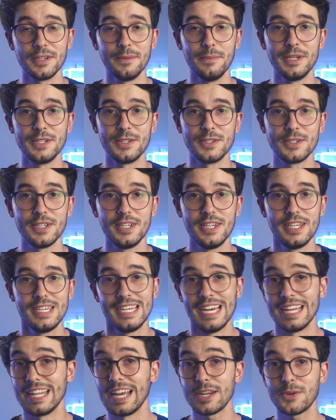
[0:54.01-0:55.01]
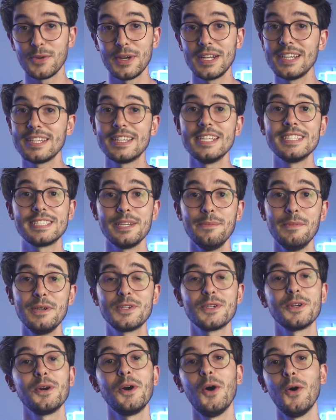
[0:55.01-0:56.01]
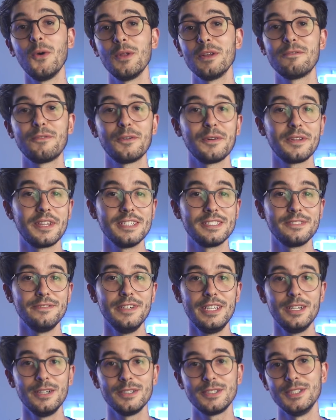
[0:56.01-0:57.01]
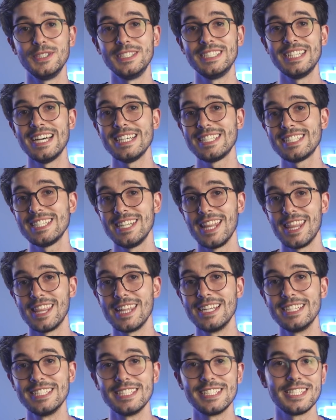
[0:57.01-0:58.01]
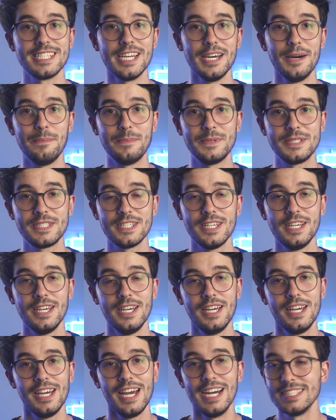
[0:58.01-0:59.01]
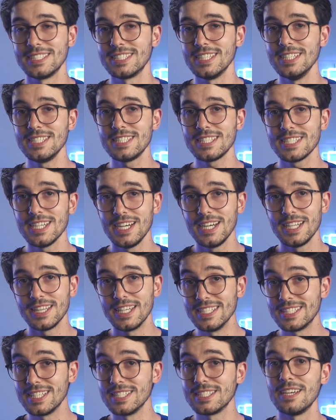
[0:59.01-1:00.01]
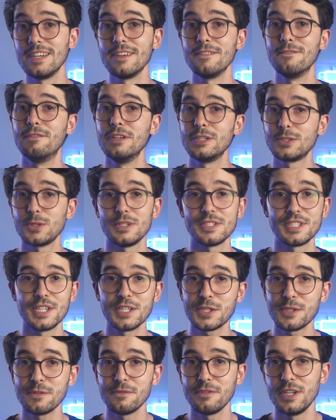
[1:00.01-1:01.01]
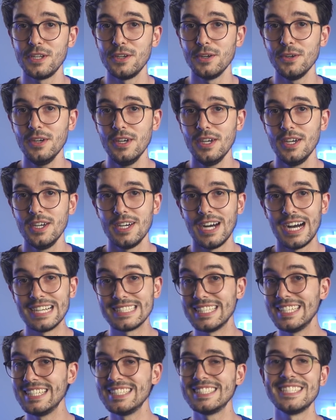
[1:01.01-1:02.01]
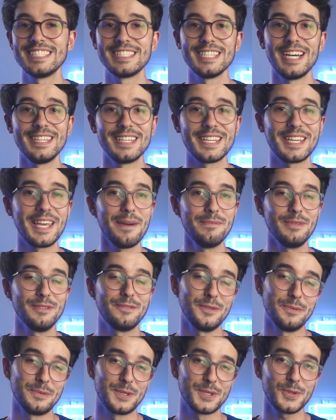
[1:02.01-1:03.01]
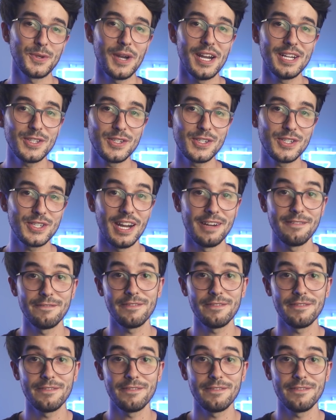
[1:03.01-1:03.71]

image. And I created this image only for this video to test these tips. And since this is a visualization video, I didn't design the cabin from scratch, I